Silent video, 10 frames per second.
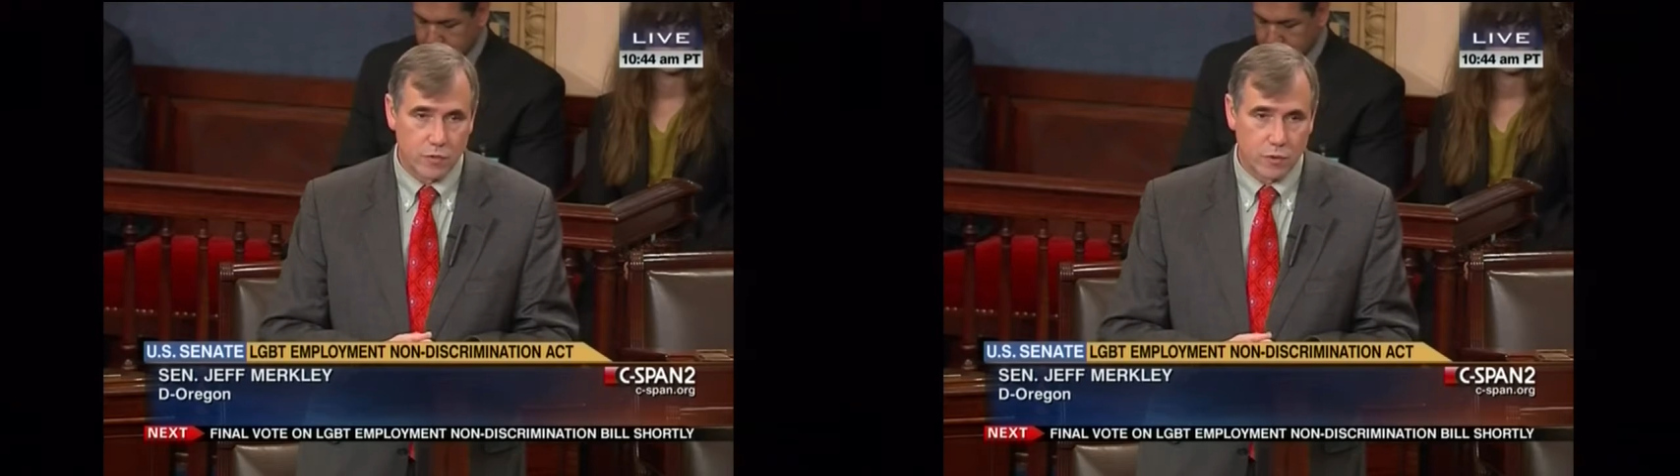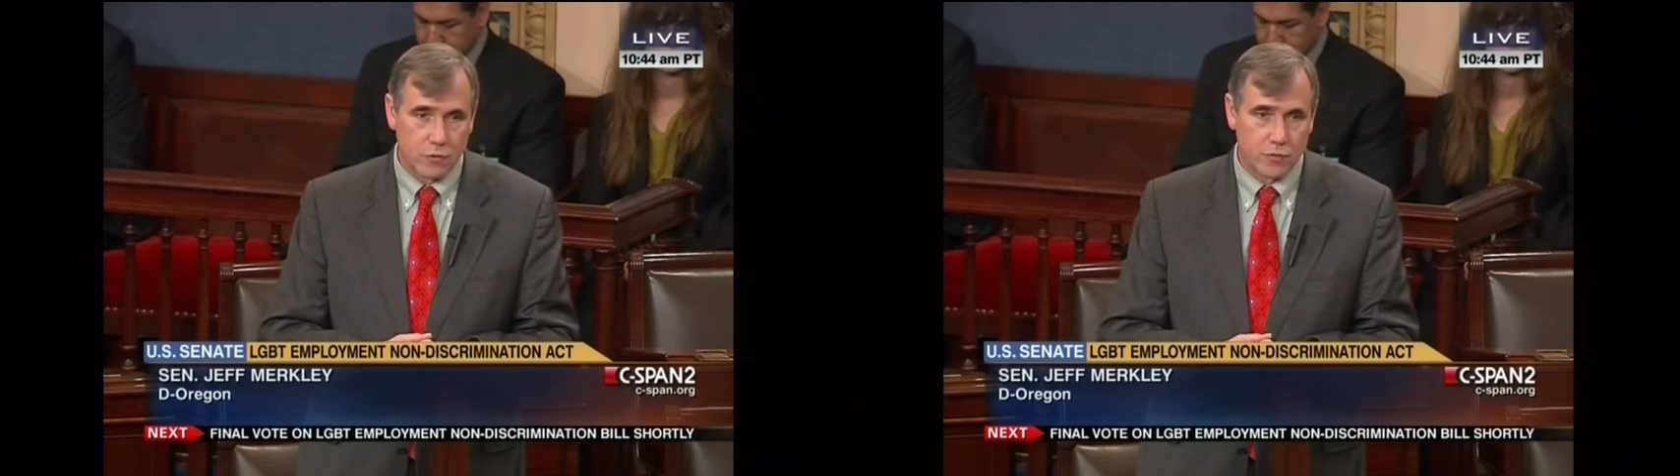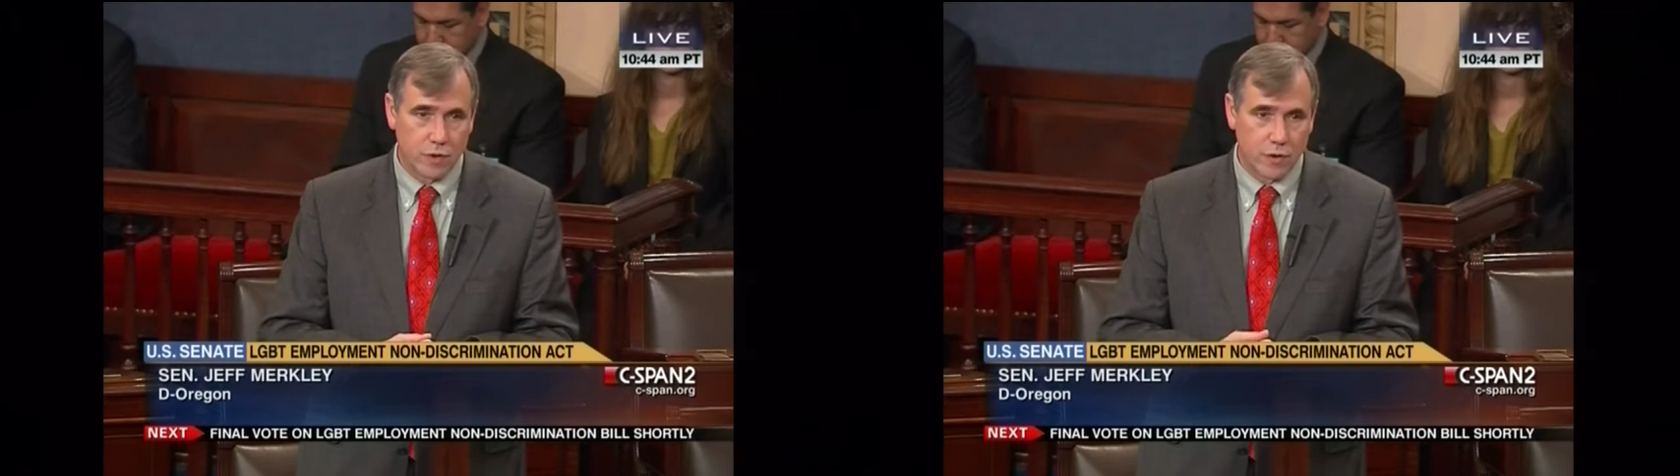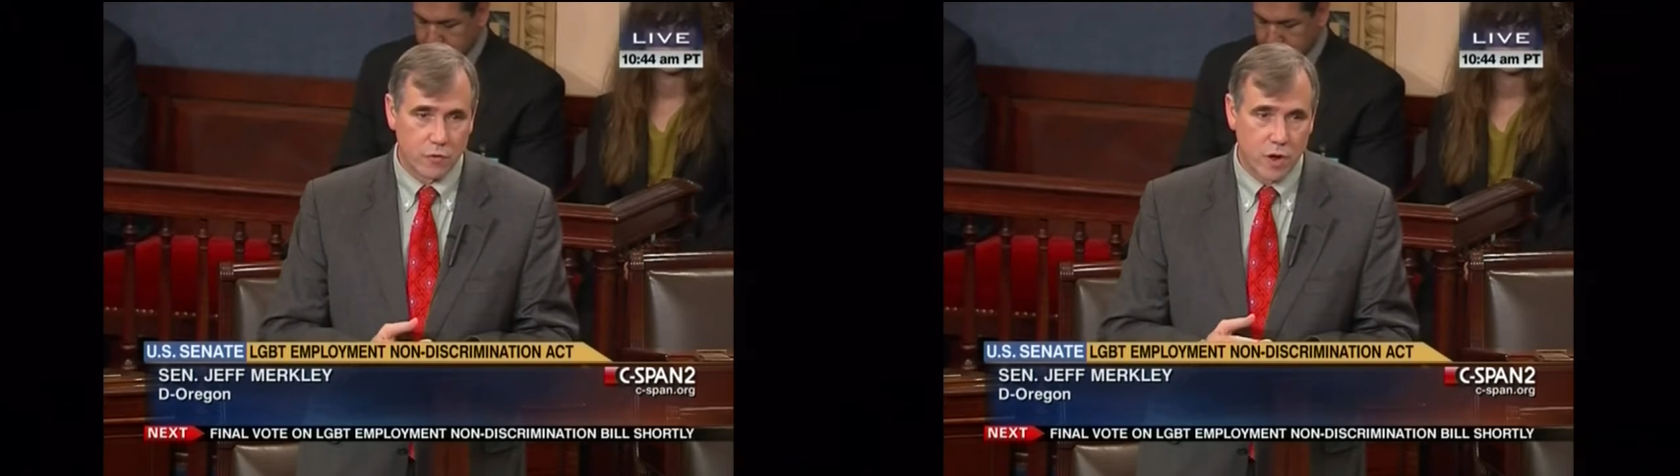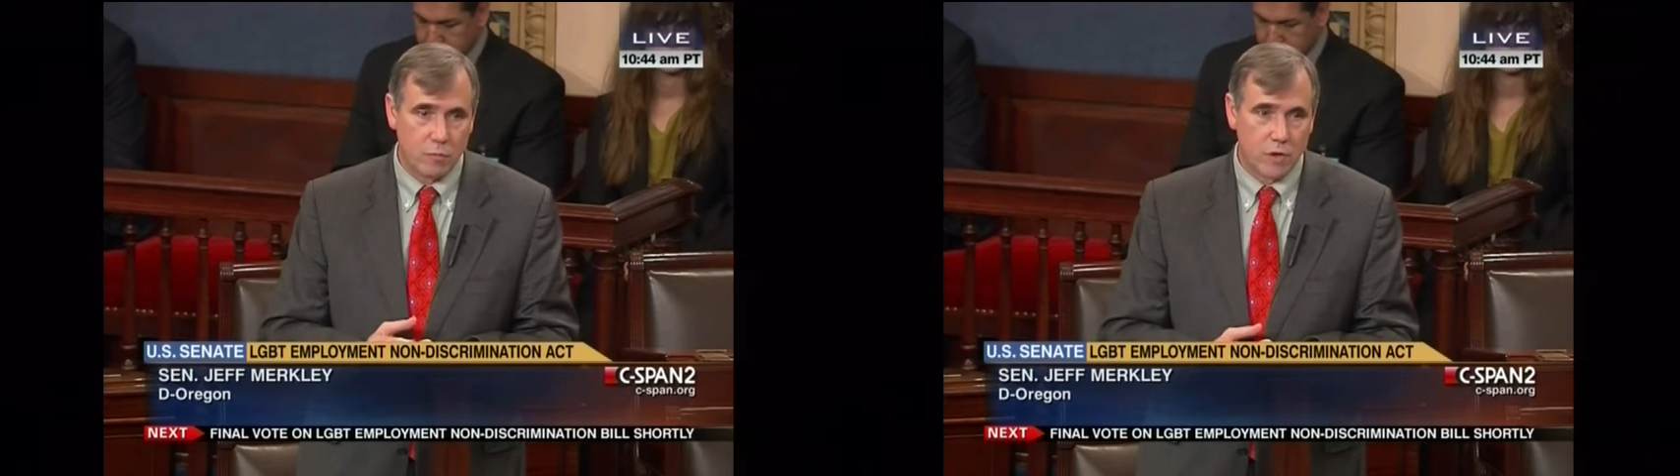those
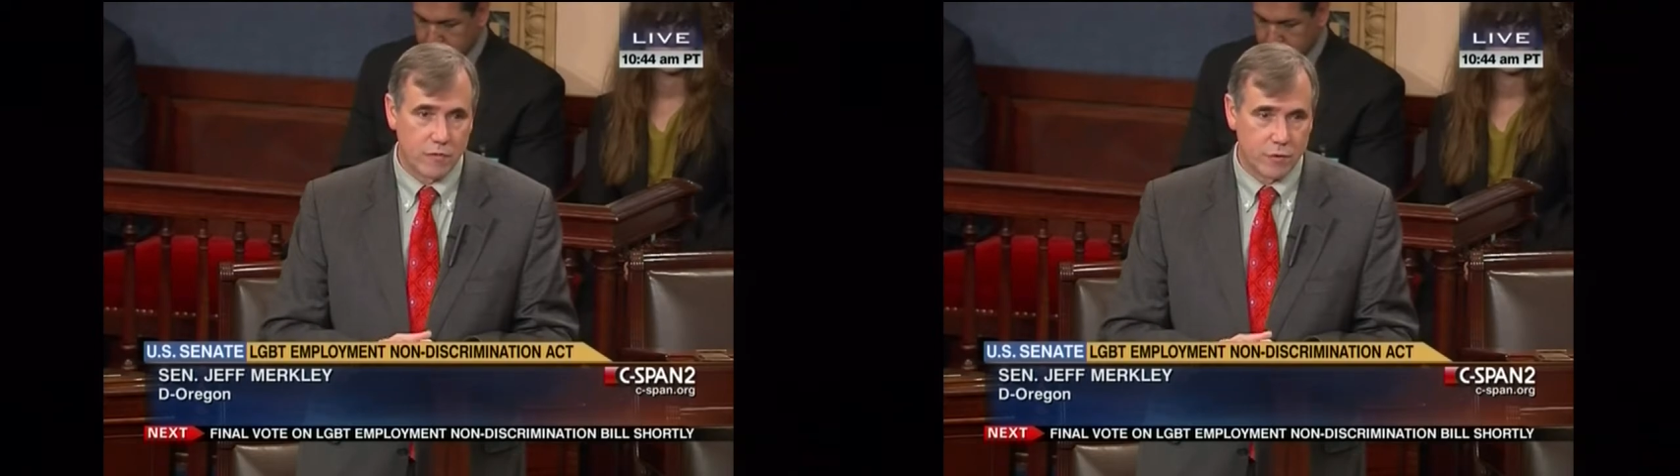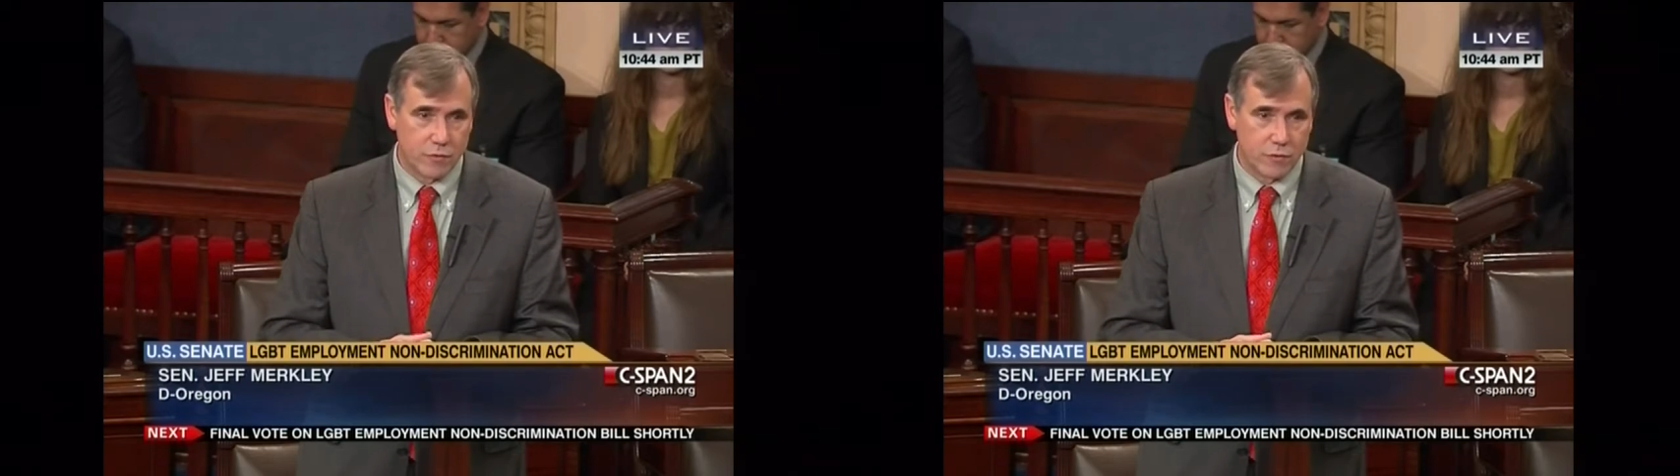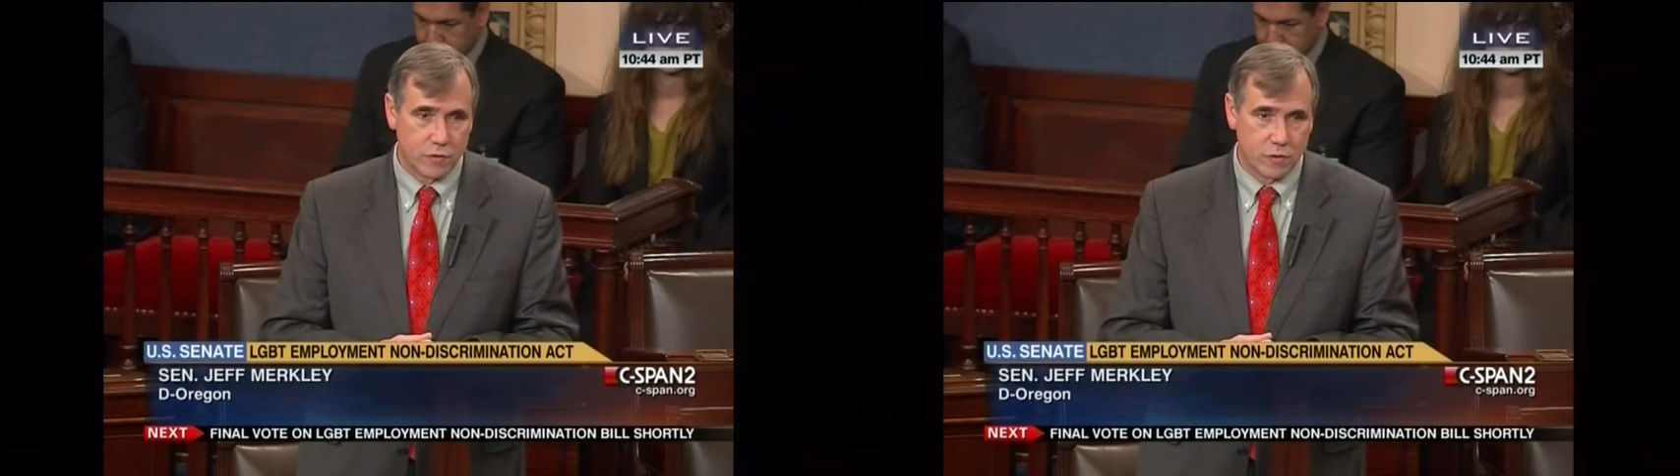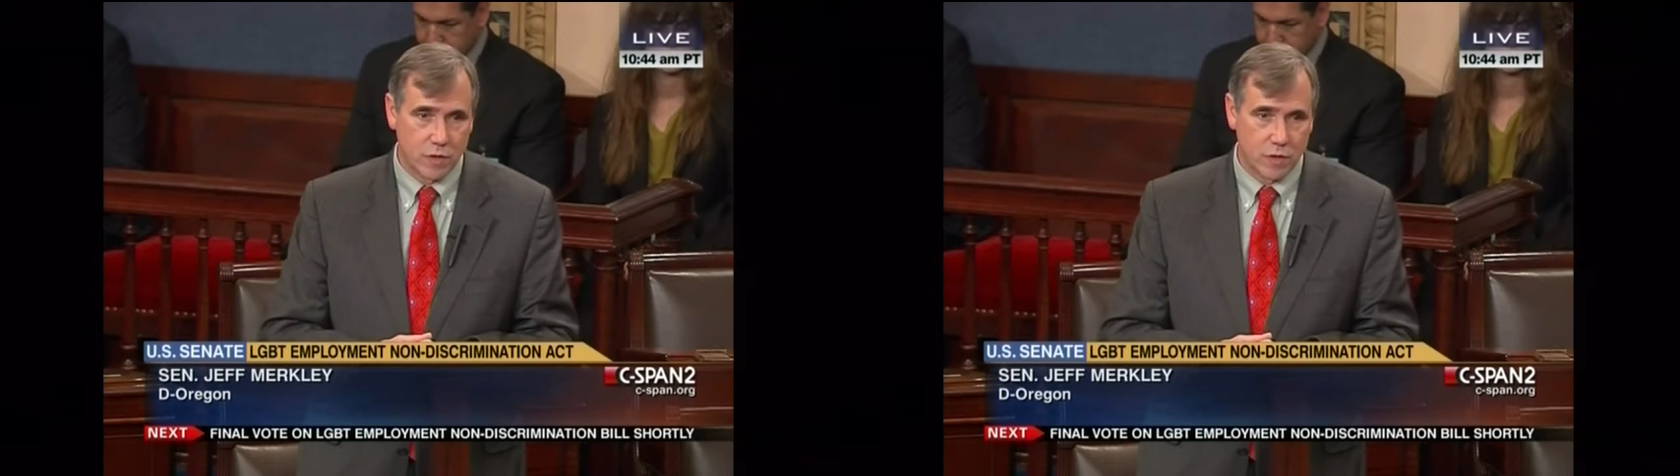incredible efforts